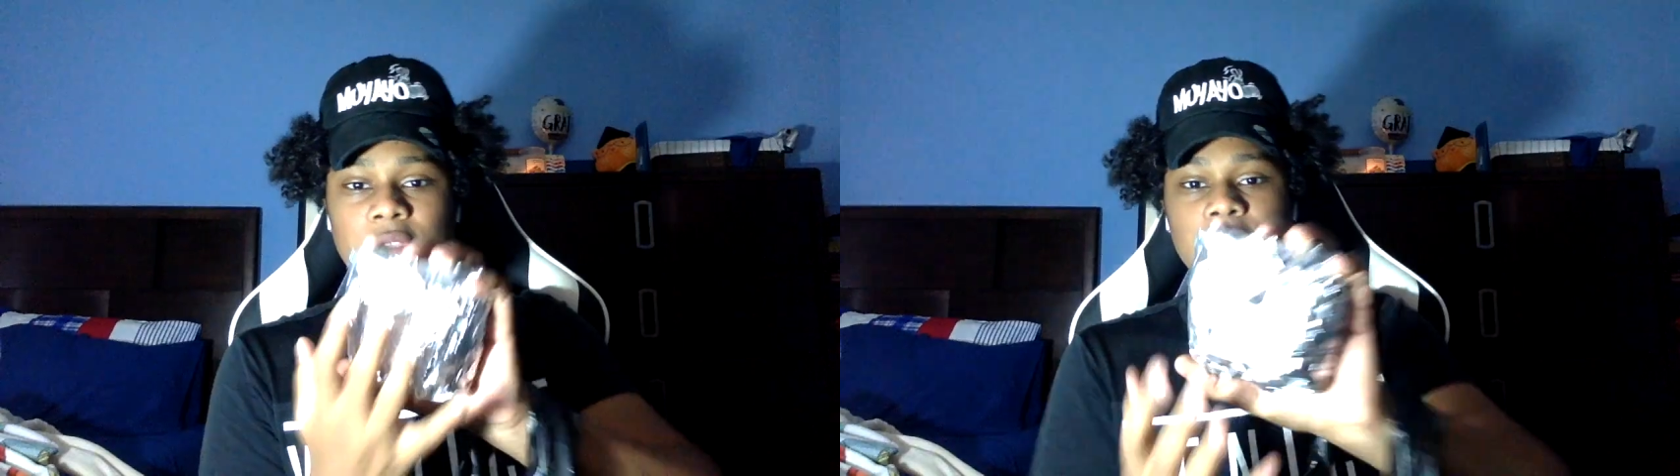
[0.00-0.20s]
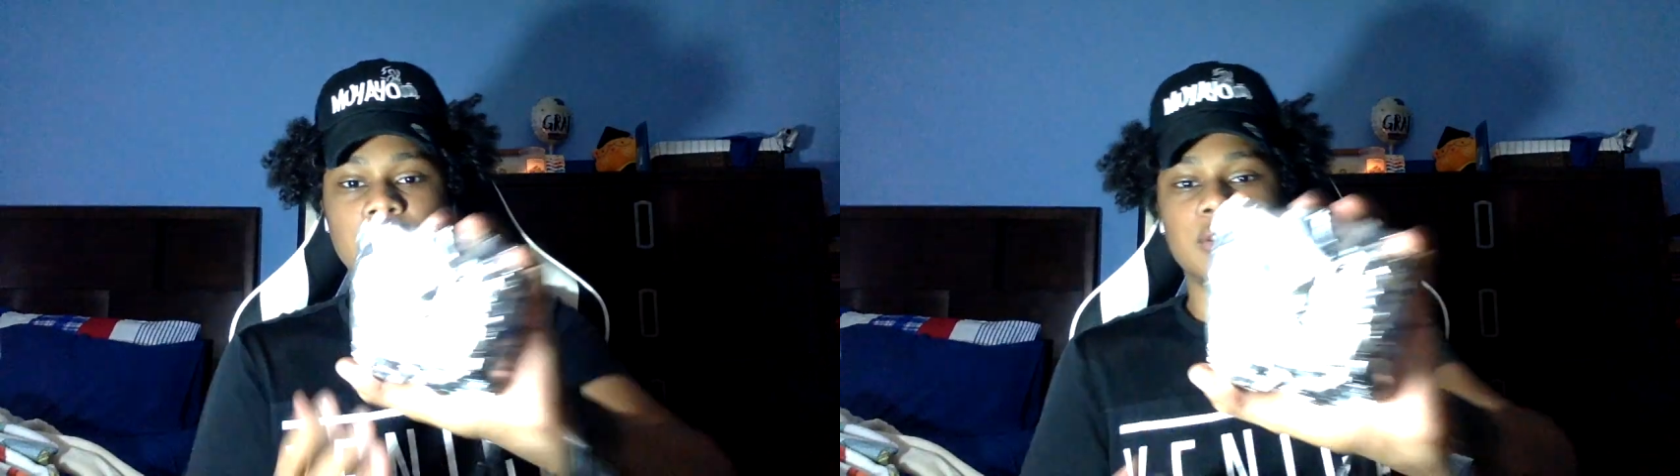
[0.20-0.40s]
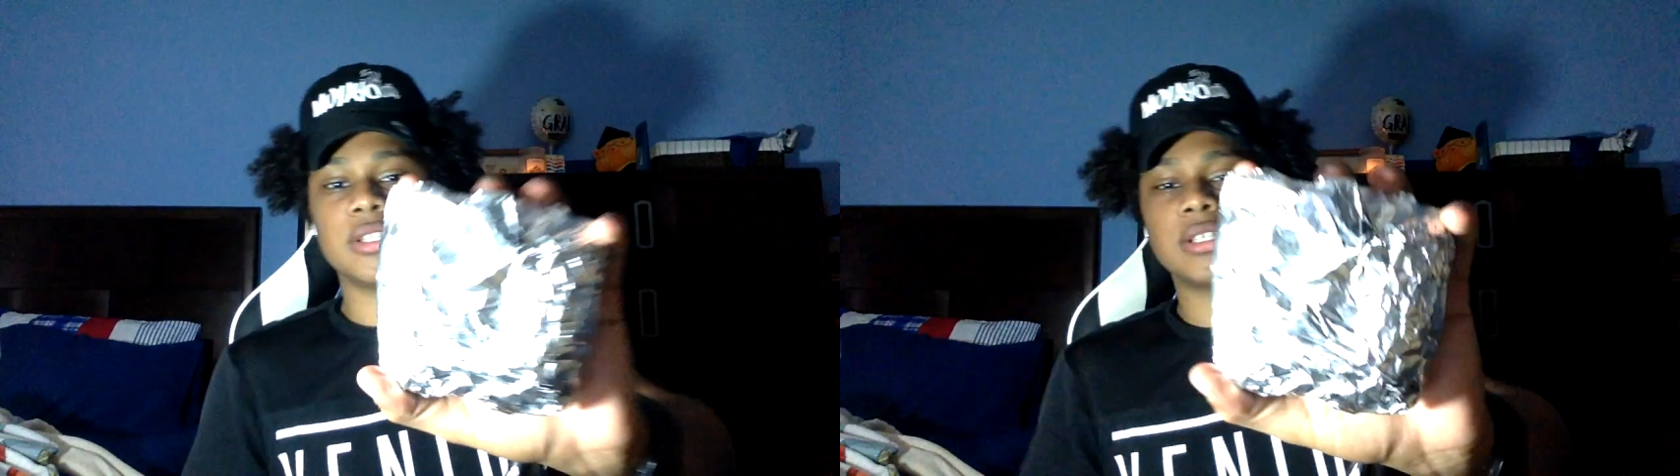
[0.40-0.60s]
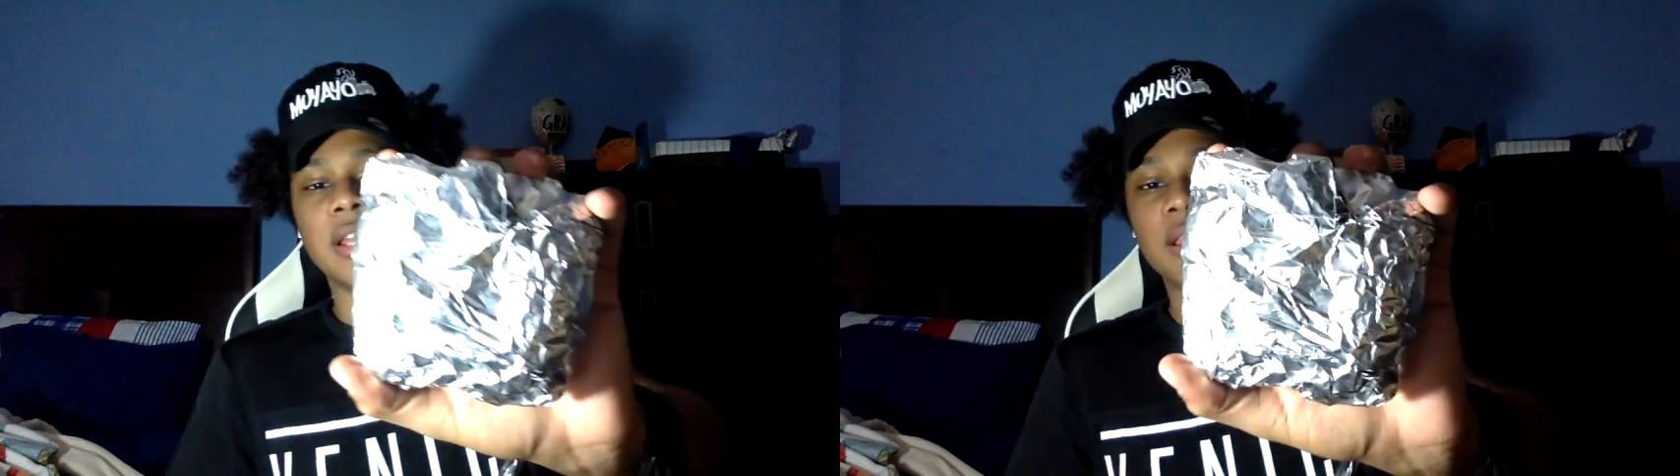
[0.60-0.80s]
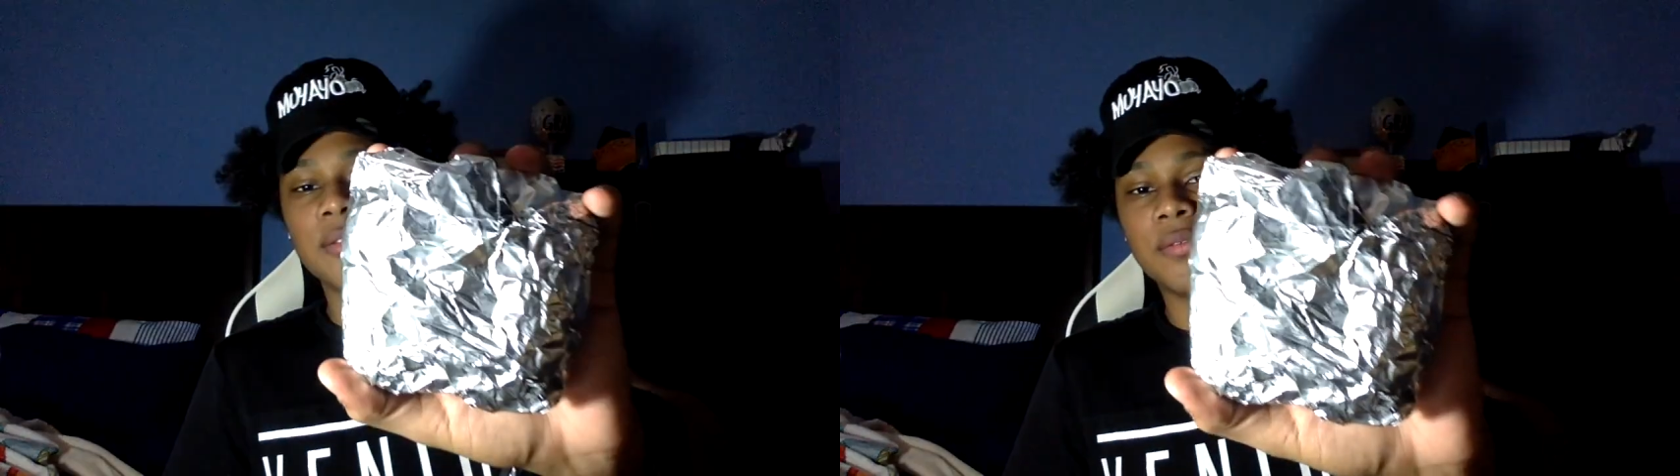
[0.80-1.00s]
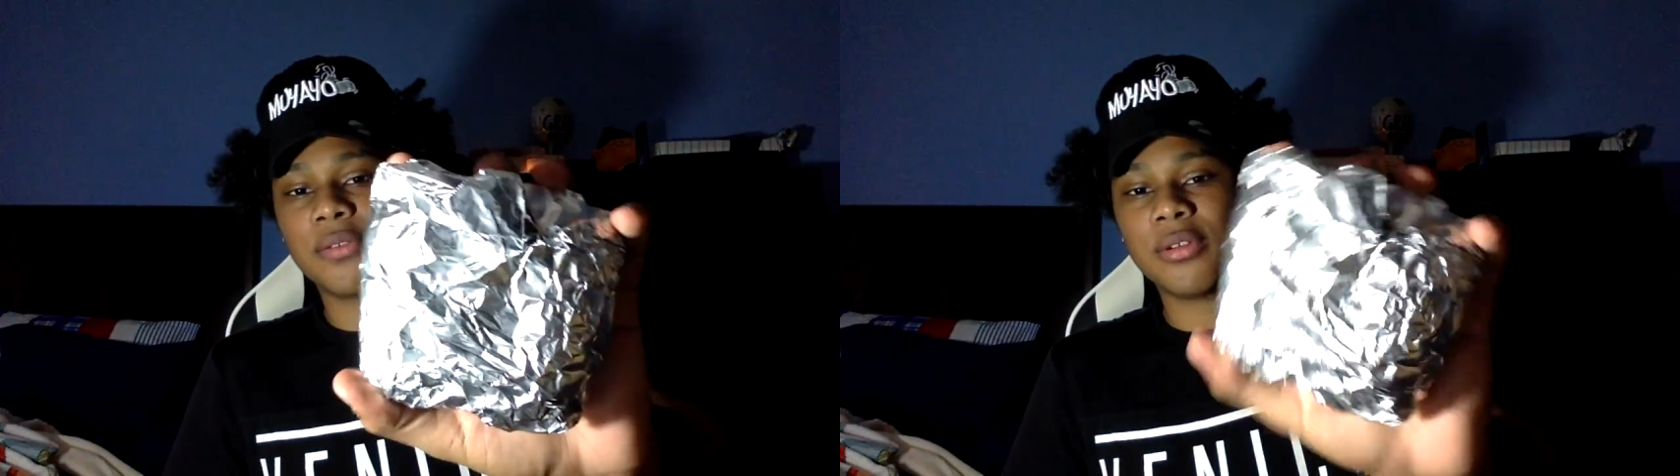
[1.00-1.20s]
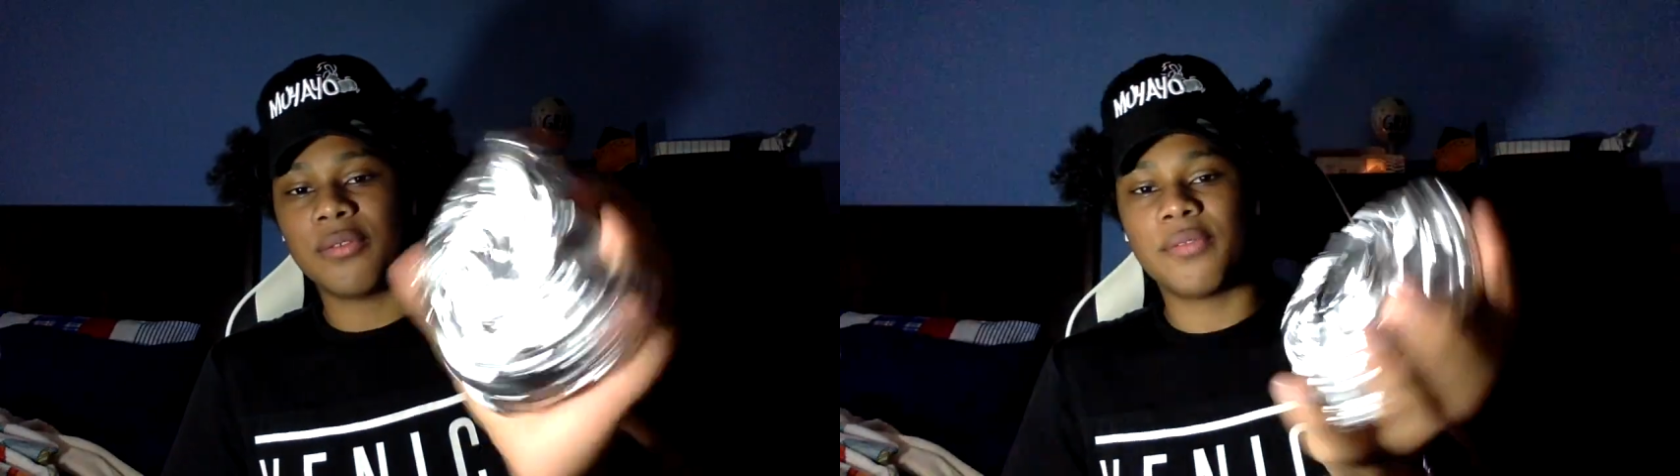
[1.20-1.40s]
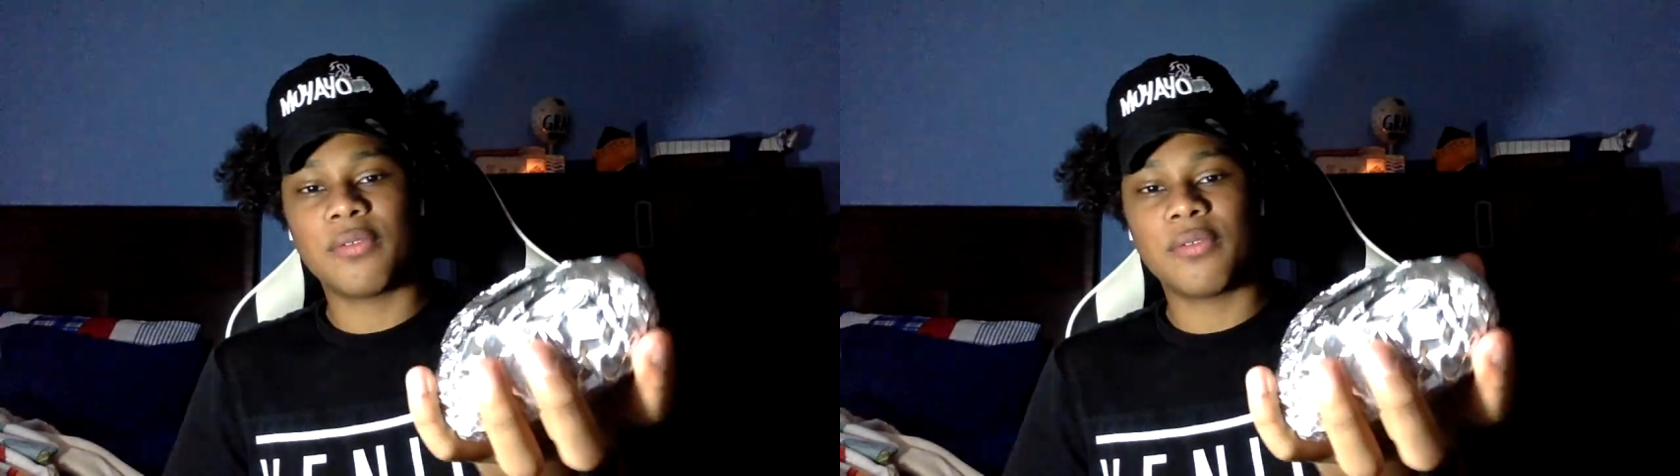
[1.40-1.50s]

You know what this handful of